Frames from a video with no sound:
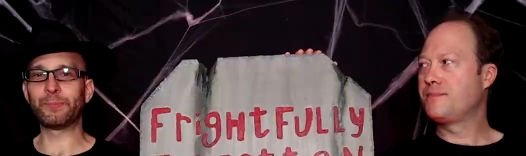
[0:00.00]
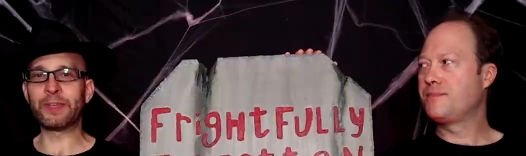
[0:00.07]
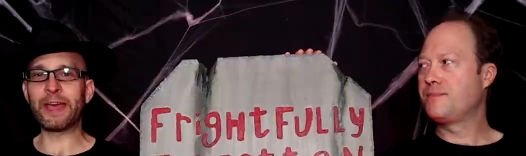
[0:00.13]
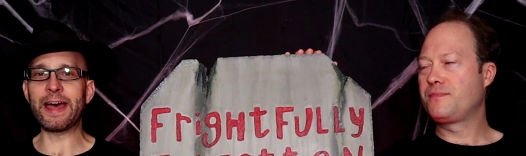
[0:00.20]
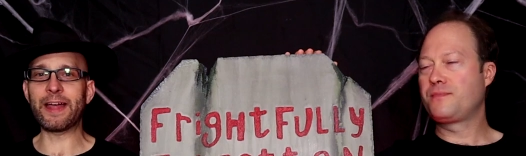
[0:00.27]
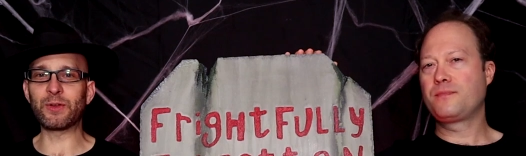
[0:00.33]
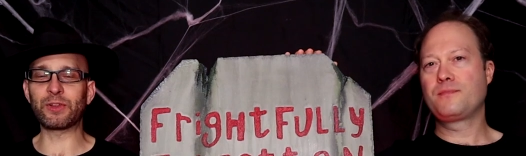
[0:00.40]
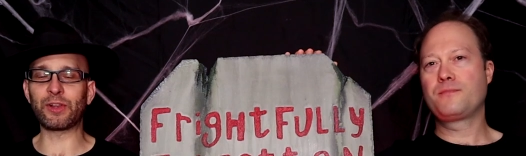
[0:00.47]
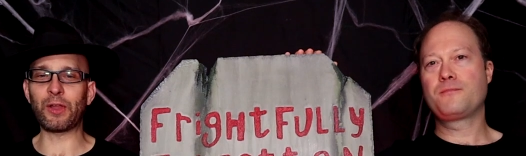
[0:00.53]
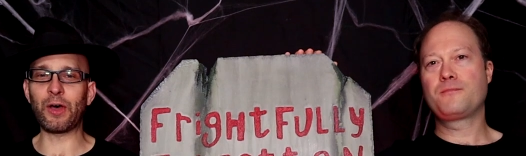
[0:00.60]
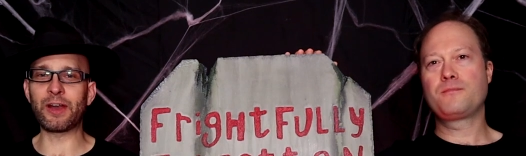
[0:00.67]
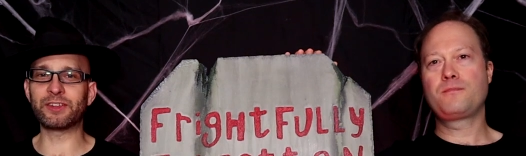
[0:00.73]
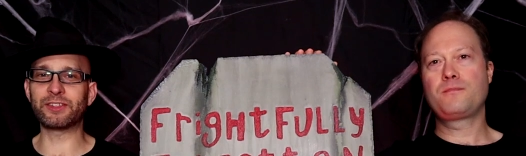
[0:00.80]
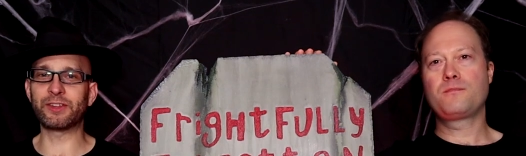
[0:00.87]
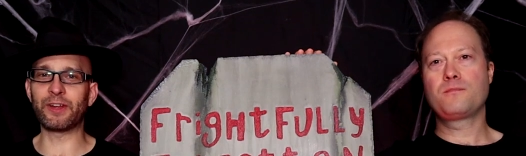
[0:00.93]
Speaker 1: Yeah, there's a
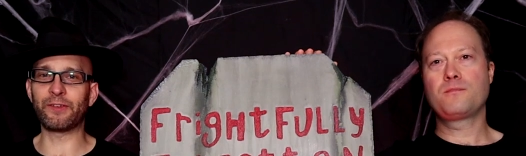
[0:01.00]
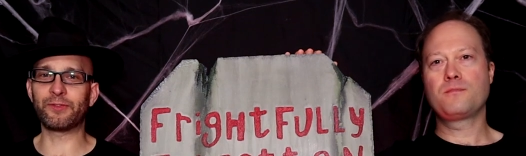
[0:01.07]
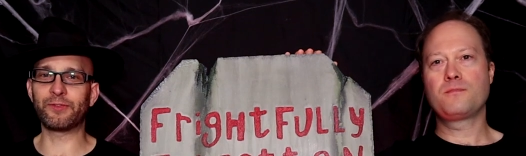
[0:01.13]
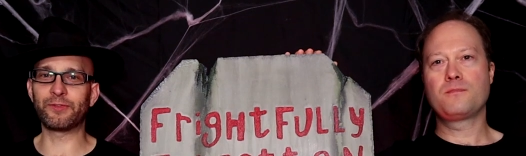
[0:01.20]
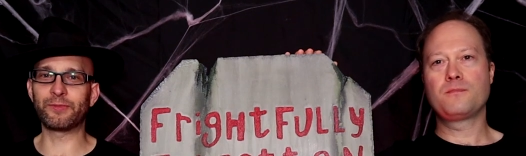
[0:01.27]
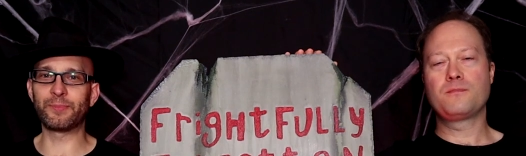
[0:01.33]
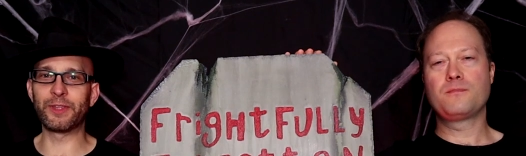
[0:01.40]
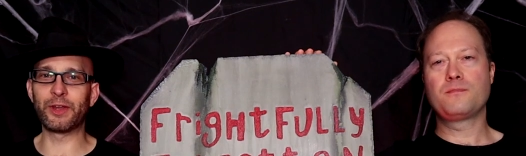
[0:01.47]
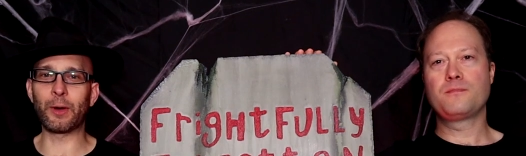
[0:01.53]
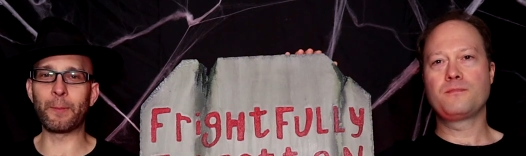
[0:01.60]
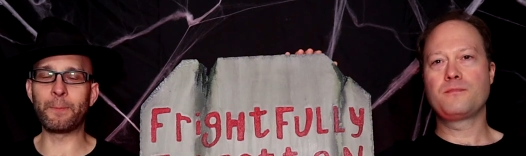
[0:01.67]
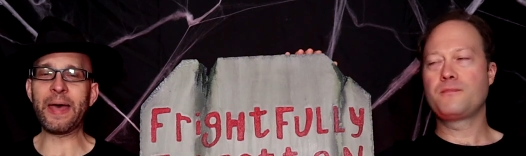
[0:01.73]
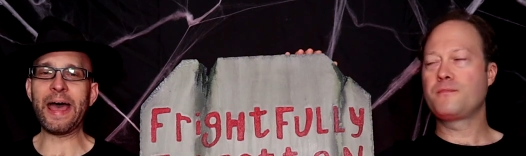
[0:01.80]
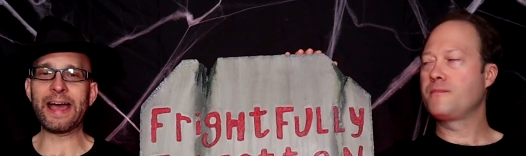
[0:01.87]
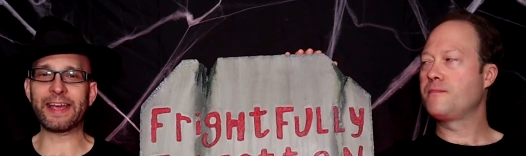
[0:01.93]
lot of stuff in our
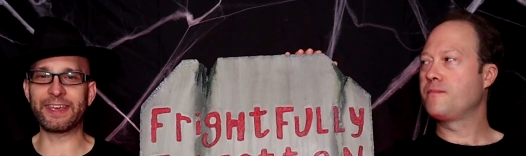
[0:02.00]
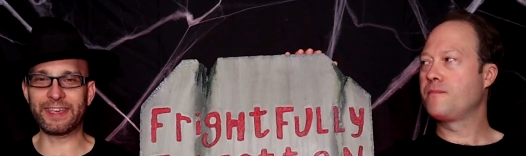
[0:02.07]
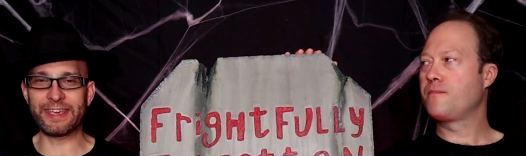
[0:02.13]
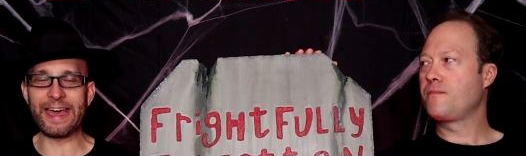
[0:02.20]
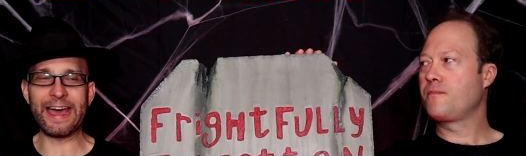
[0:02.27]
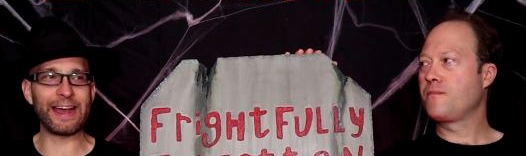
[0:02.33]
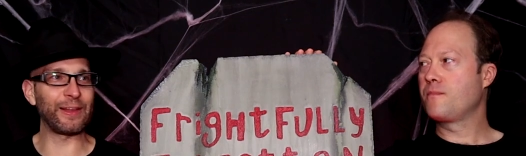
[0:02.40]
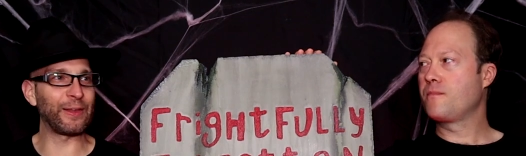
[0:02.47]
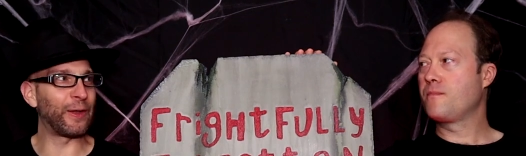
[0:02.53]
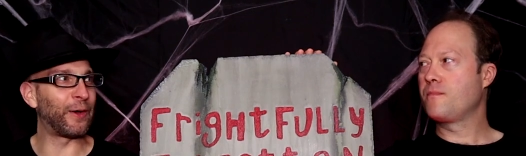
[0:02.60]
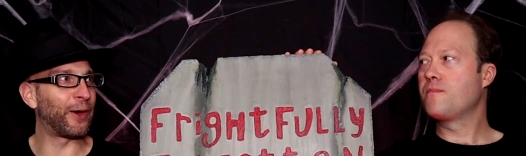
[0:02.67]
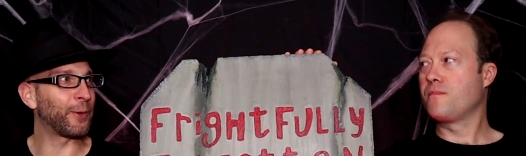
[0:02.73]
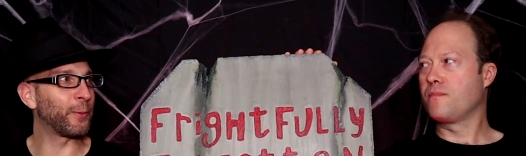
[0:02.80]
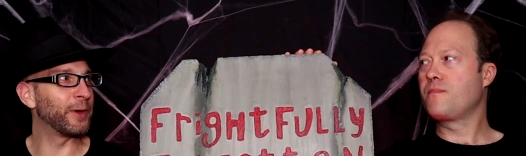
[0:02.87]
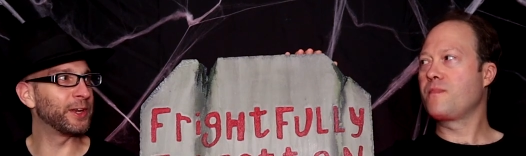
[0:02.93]
back
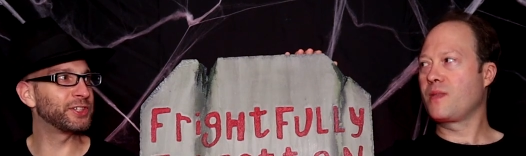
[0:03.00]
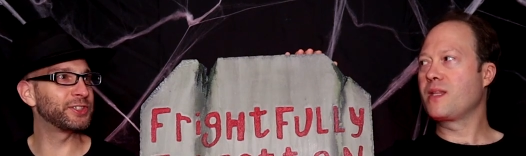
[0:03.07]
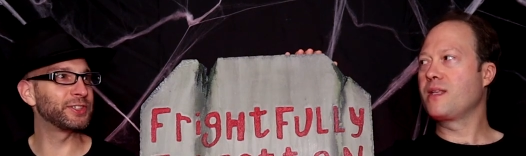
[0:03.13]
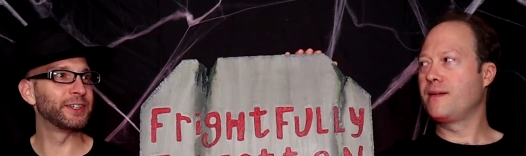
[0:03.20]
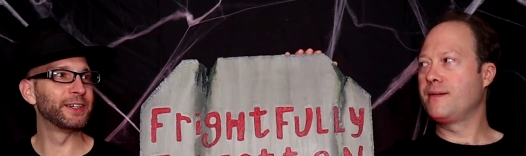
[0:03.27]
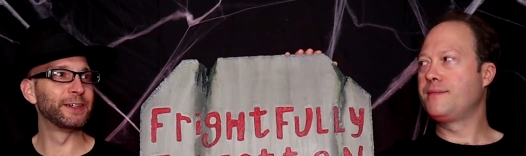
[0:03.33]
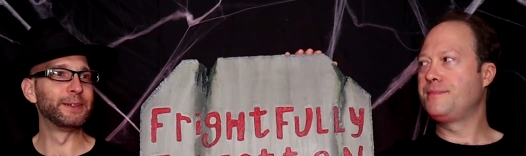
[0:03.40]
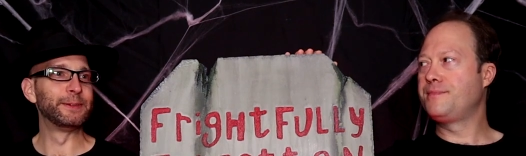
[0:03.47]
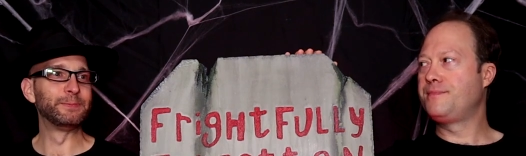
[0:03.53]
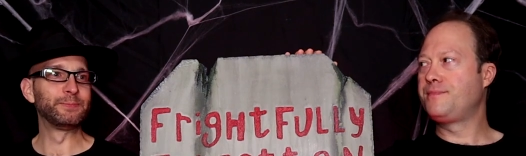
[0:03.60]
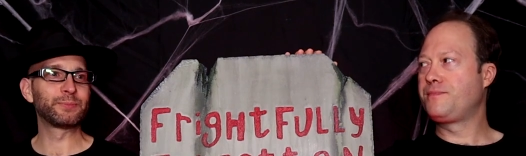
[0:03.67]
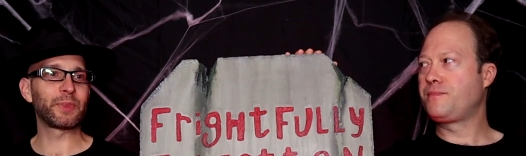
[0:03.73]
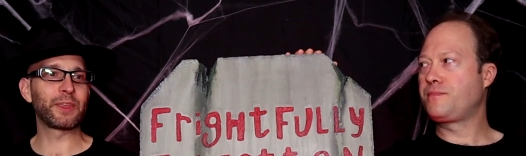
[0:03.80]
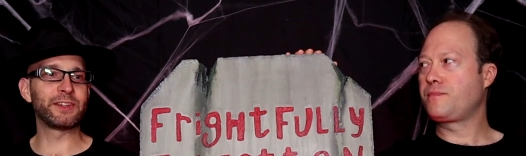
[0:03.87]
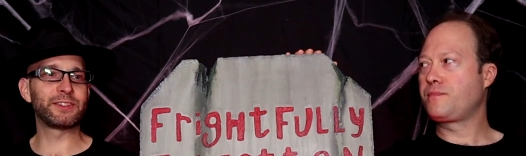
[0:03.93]
catalog, which
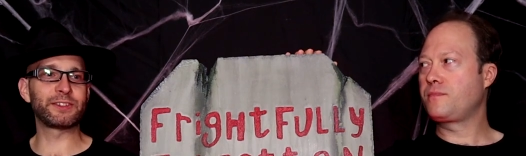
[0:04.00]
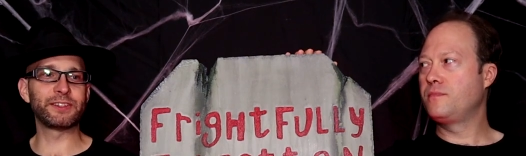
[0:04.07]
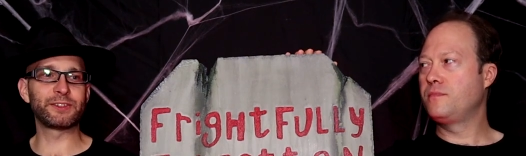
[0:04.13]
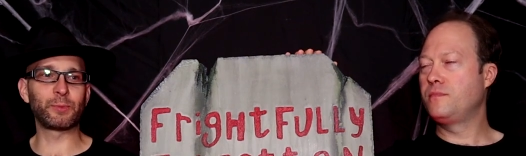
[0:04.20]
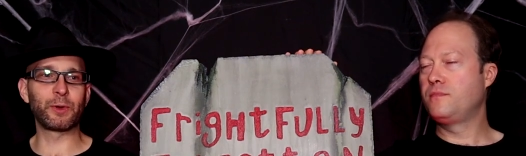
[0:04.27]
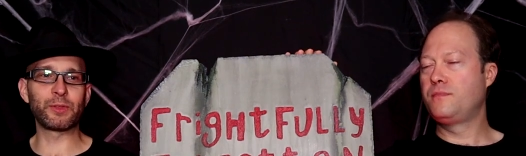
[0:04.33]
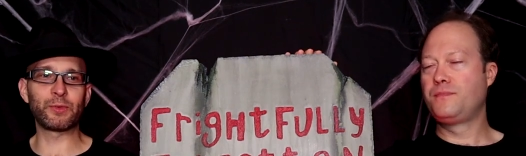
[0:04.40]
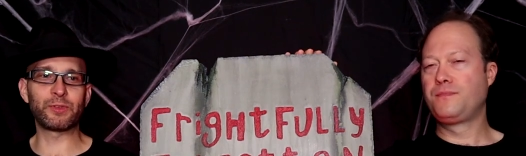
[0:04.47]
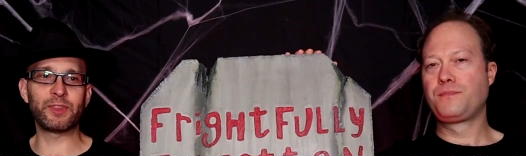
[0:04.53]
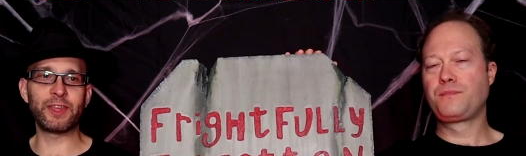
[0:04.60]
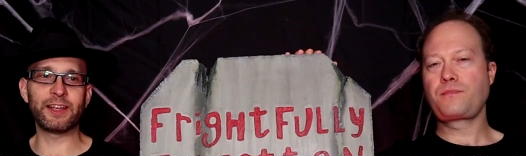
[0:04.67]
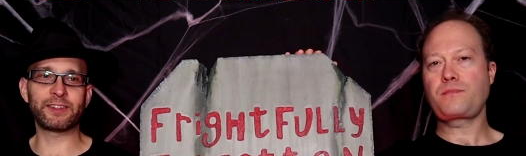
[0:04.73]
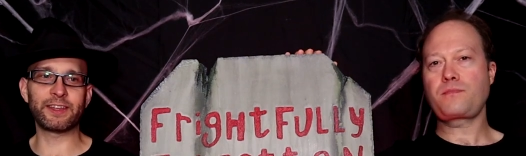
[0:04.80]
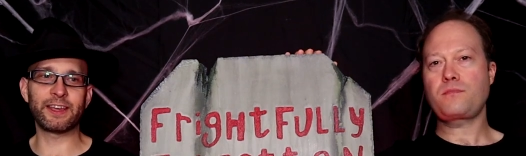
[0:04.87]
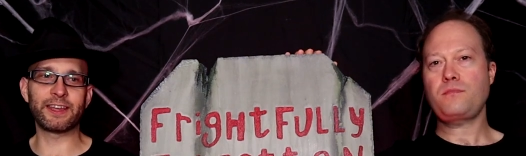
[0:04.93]
it's one of those
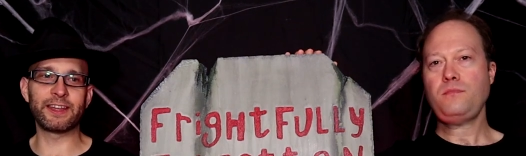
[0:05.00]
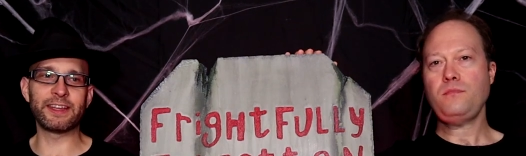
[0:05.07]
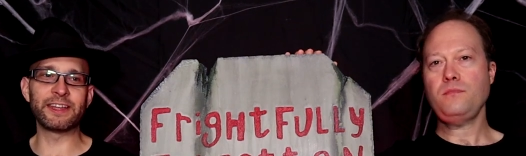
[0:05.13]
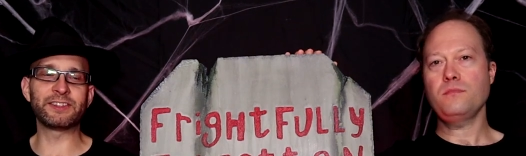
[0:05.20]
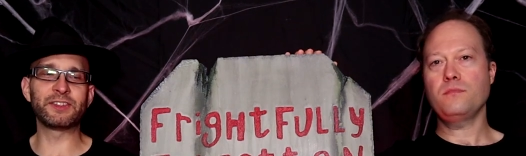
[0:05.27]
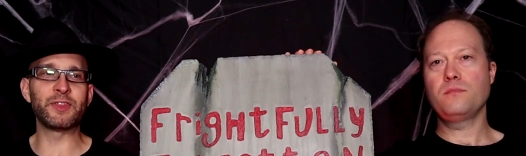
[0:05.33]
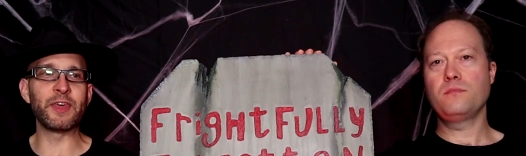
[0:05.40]
things, like, it's